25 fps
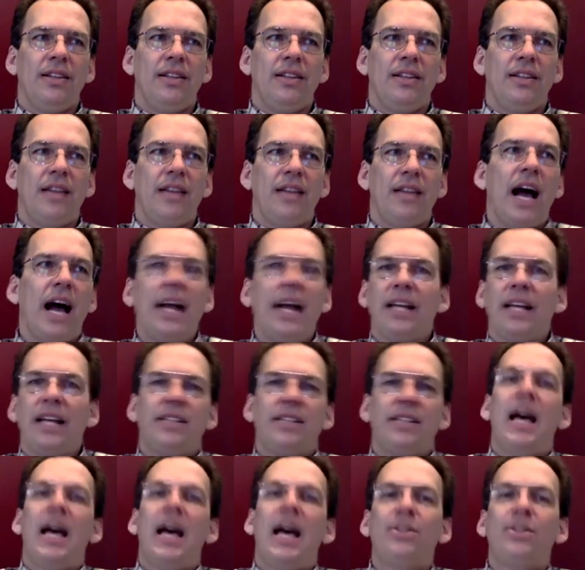I guess
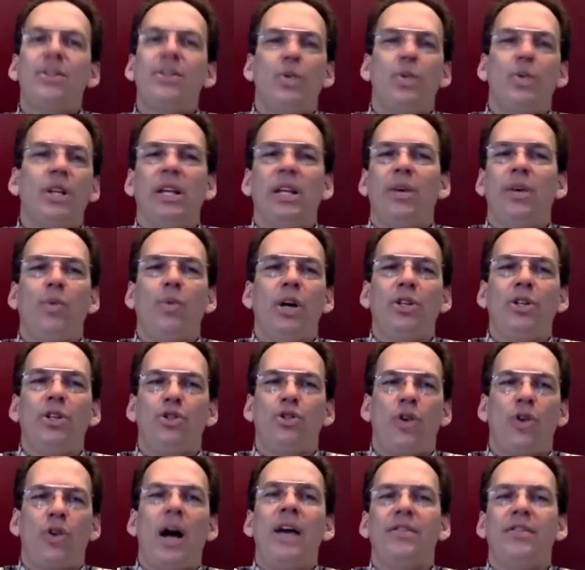that's really what
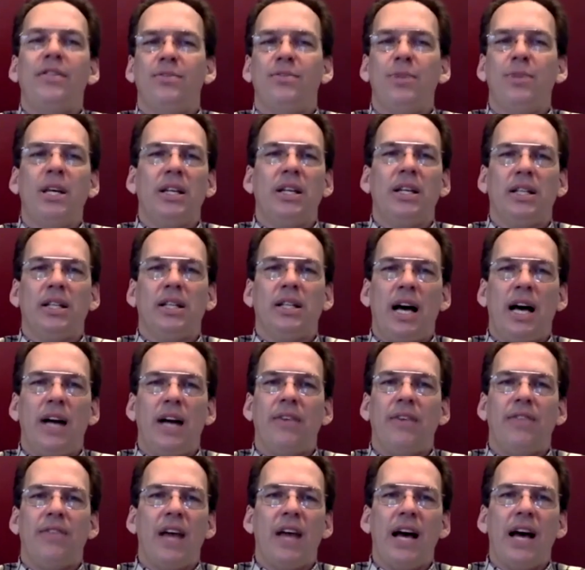drives me in a lot
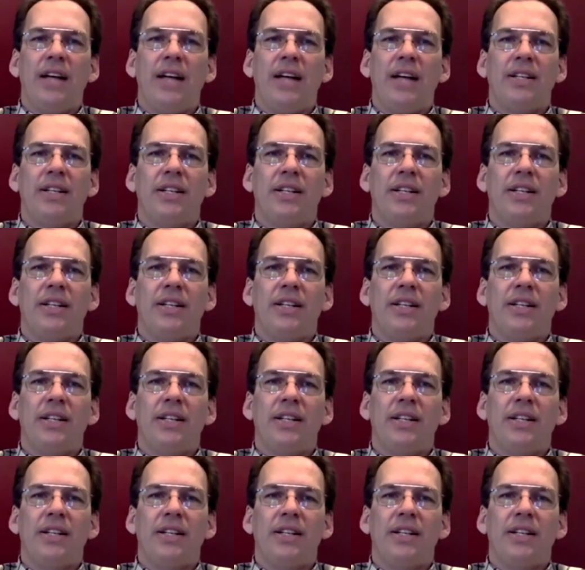of that.